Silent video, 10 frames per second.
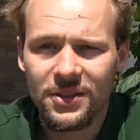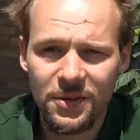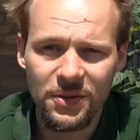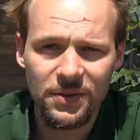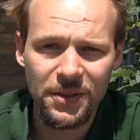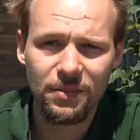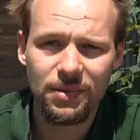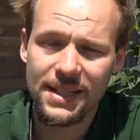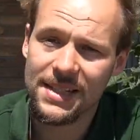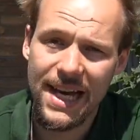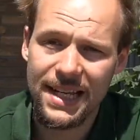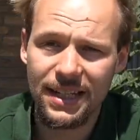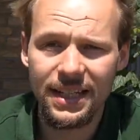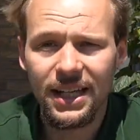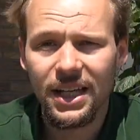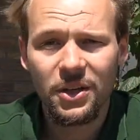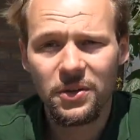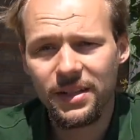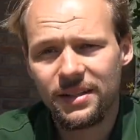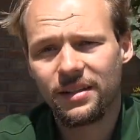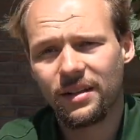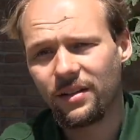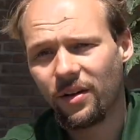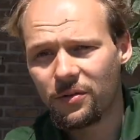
So to train your plants, ideally you need a